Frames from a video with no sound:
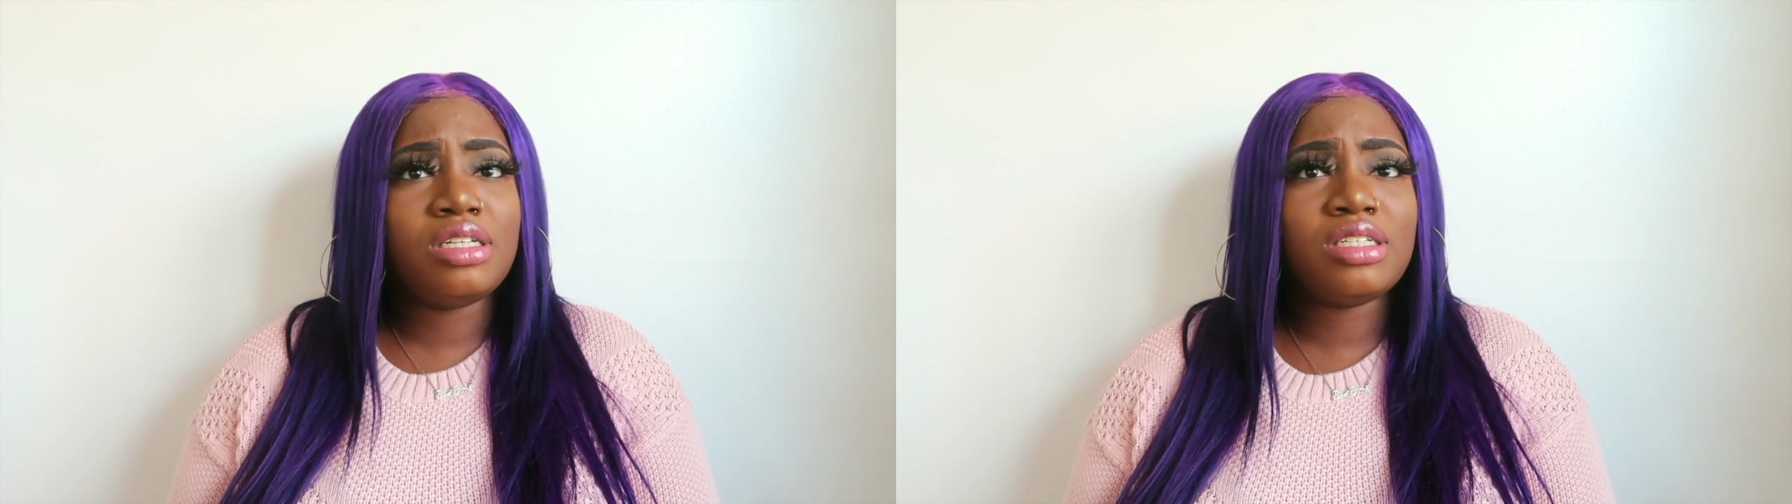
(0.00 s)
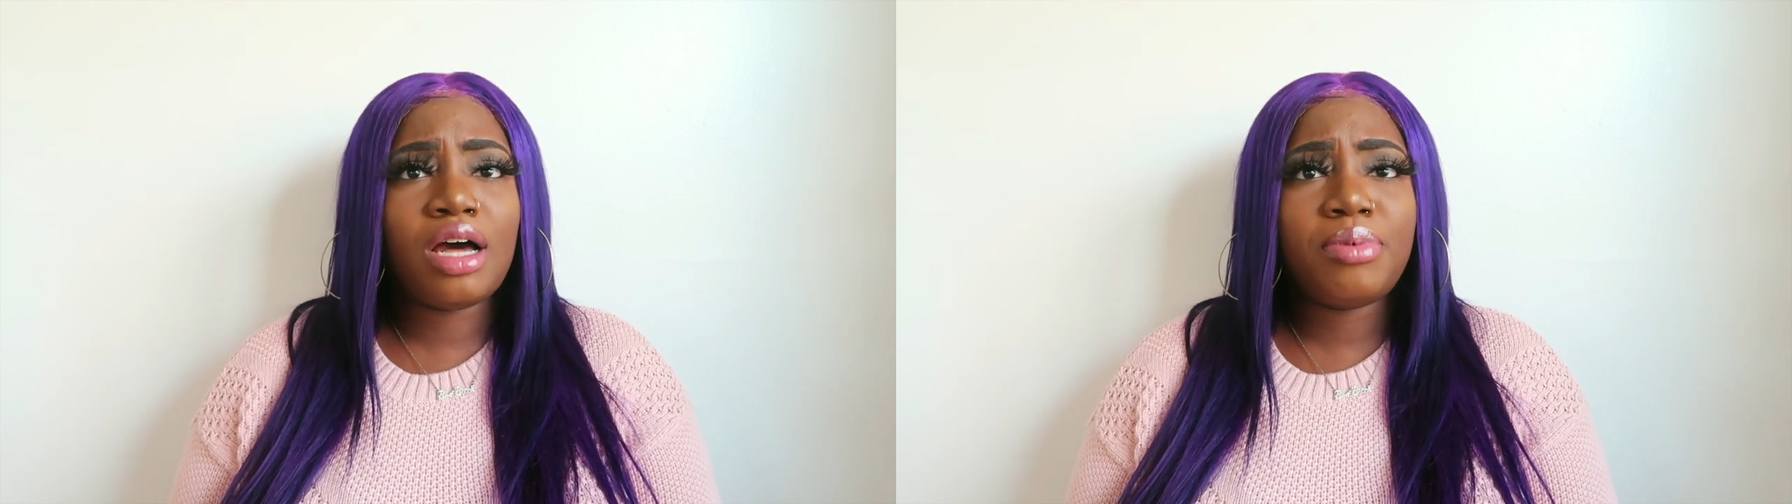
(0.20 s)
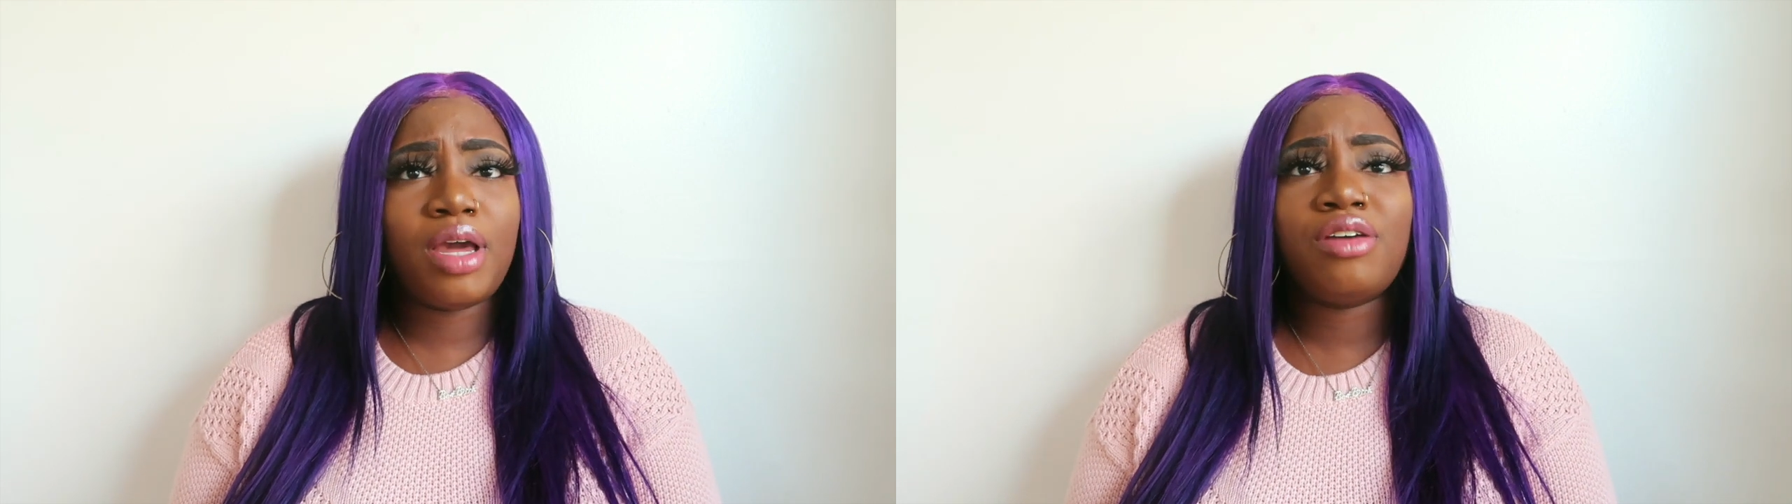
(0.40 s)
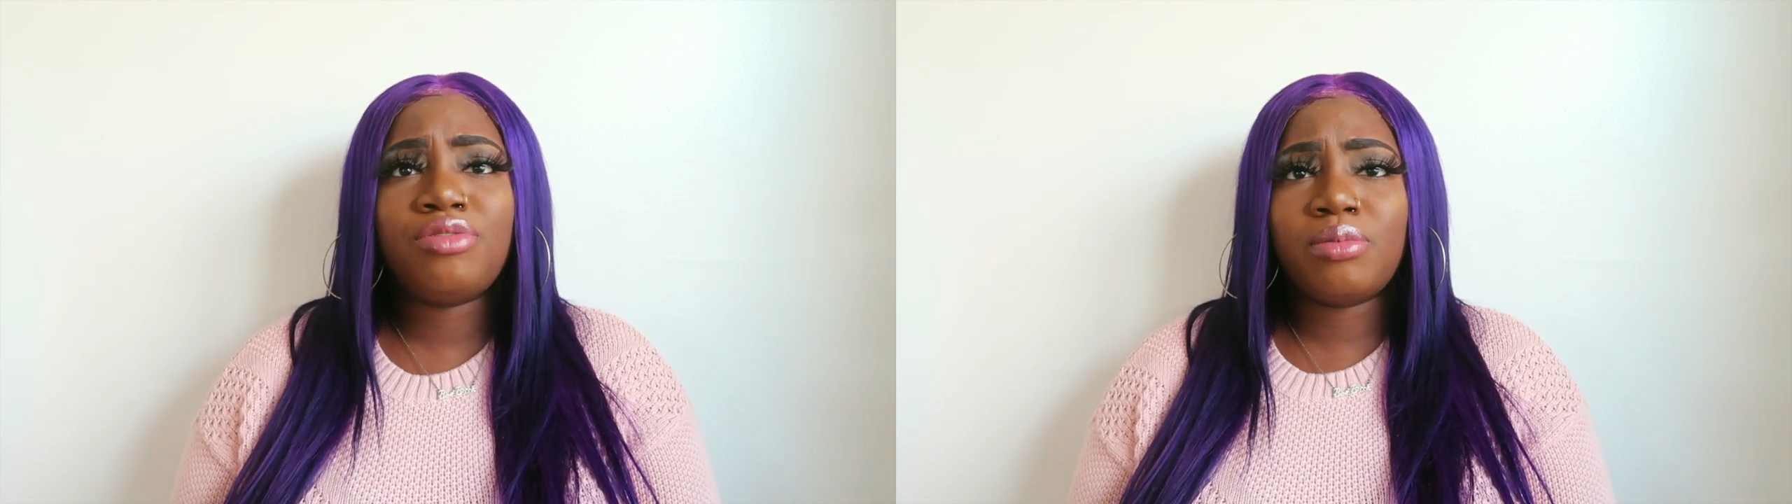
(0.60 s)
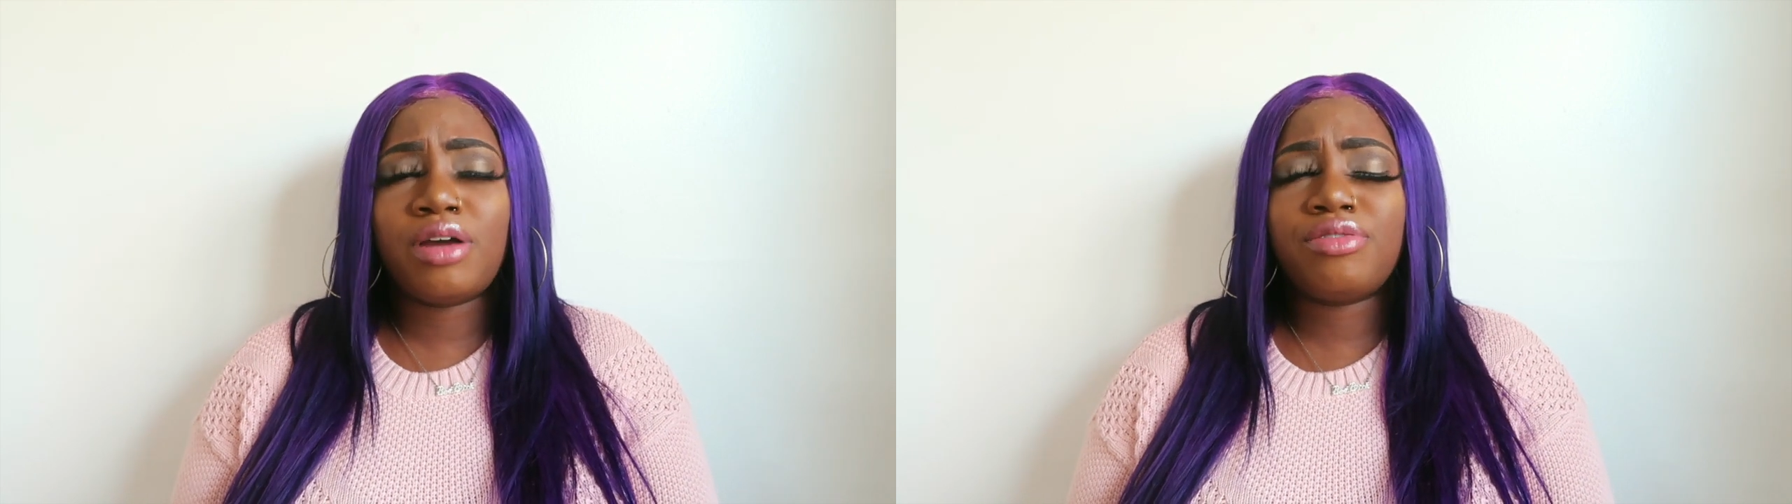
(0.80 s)
he's not
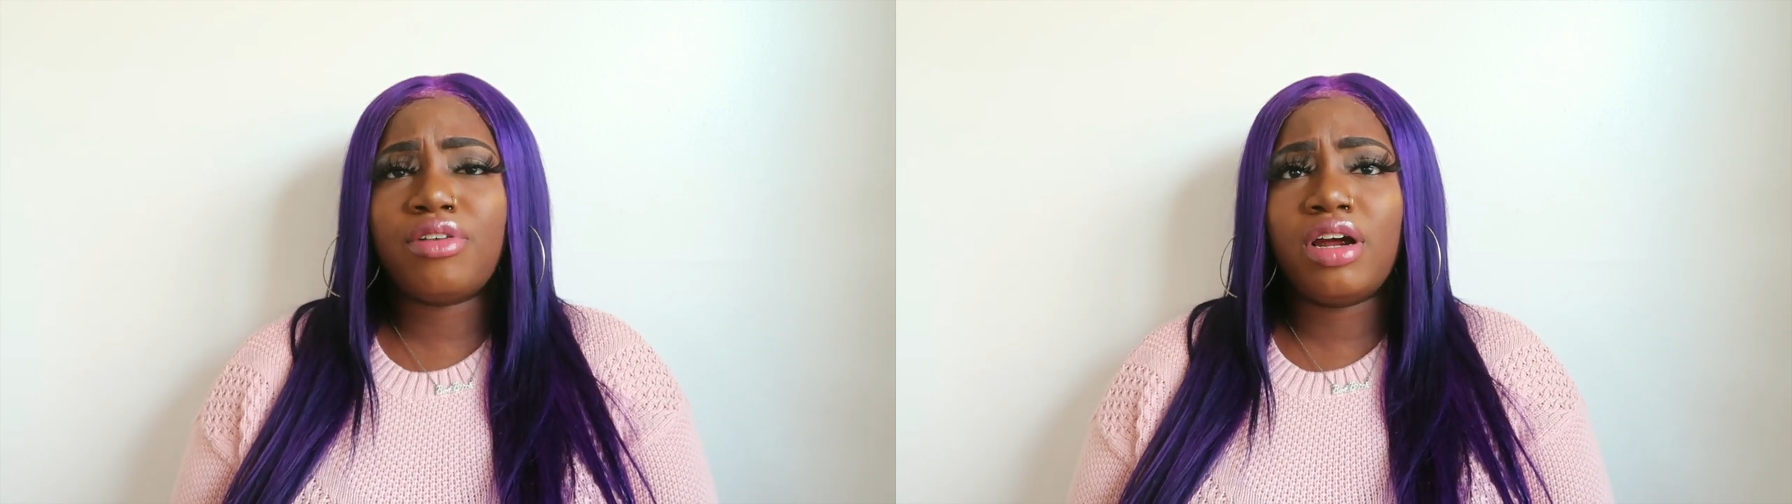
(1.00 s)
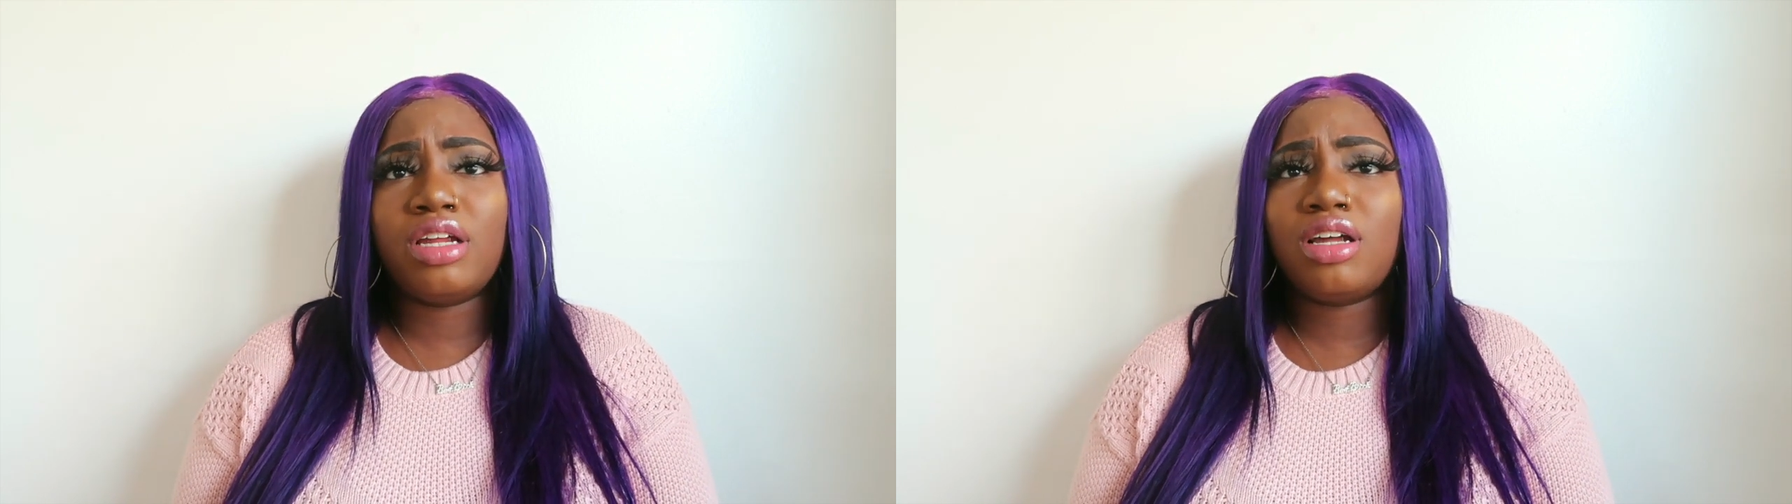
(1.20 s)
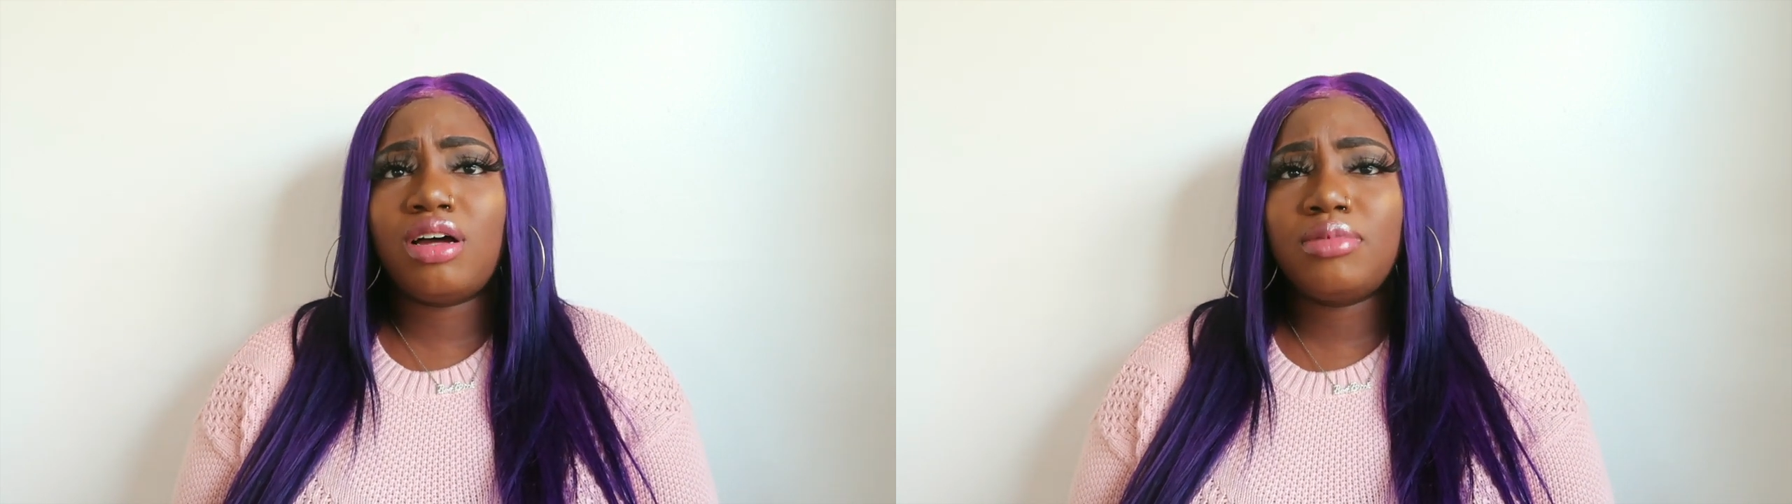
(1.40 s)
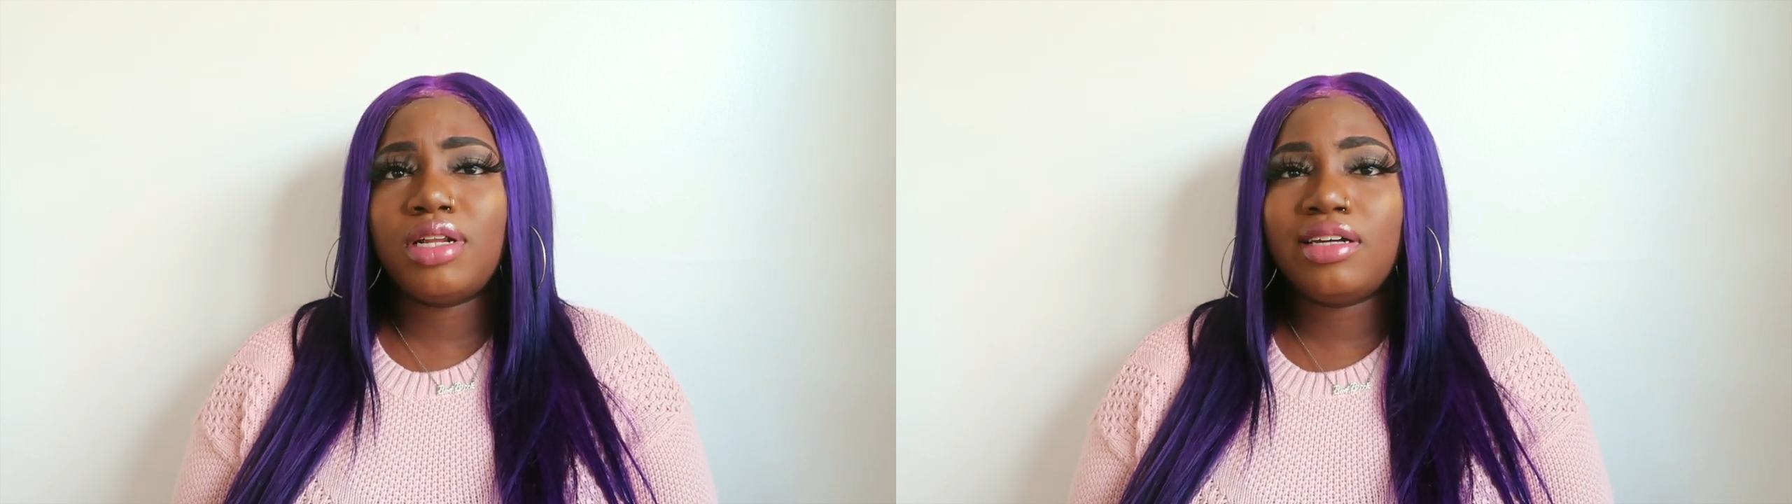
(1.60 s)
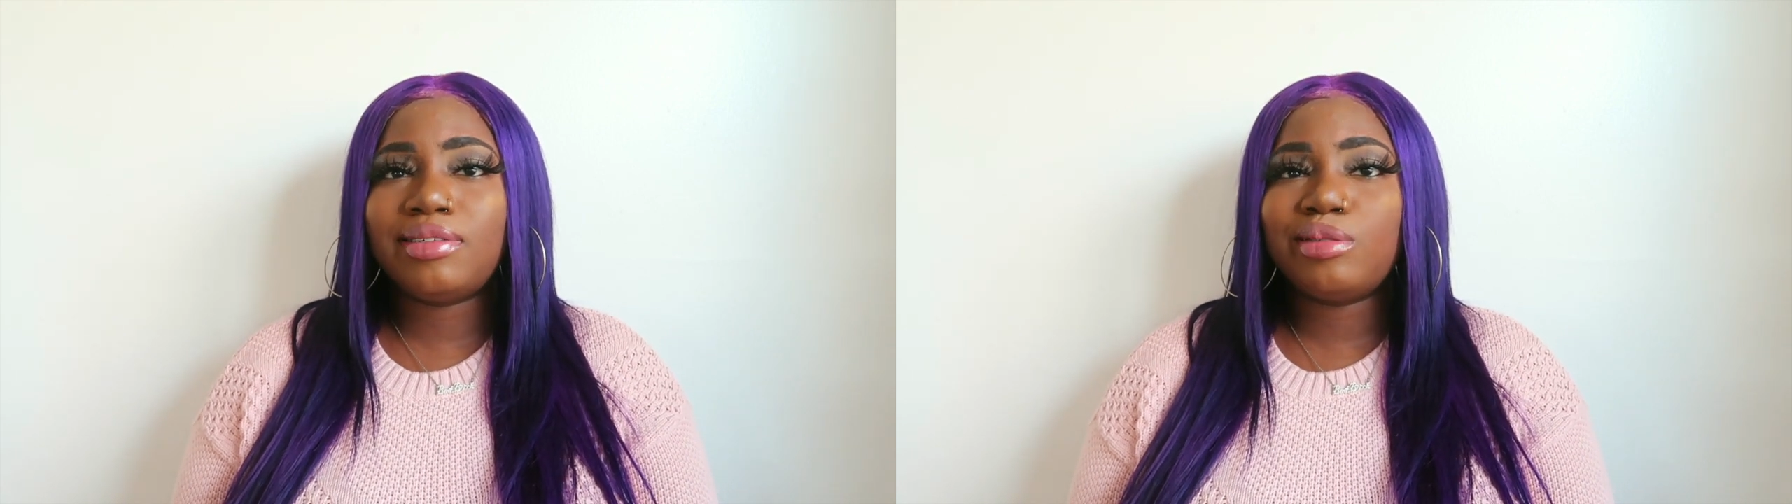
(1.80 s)
paying for my friend. I'm
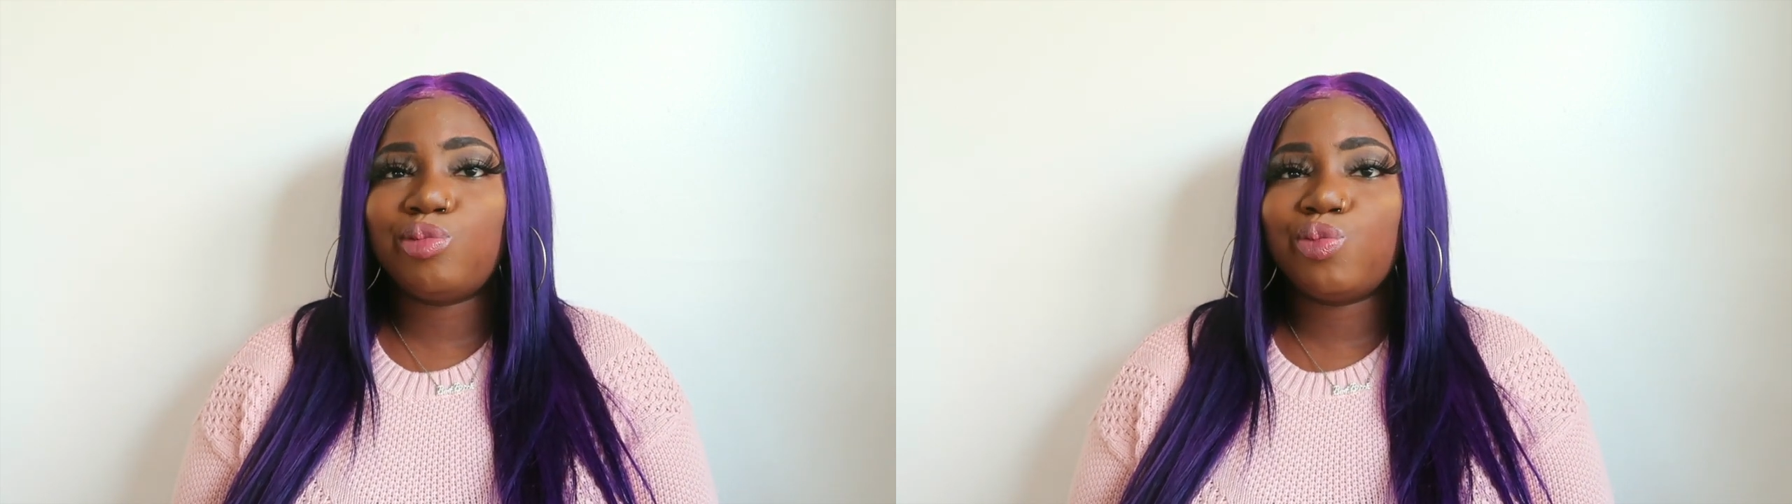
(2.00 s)
like,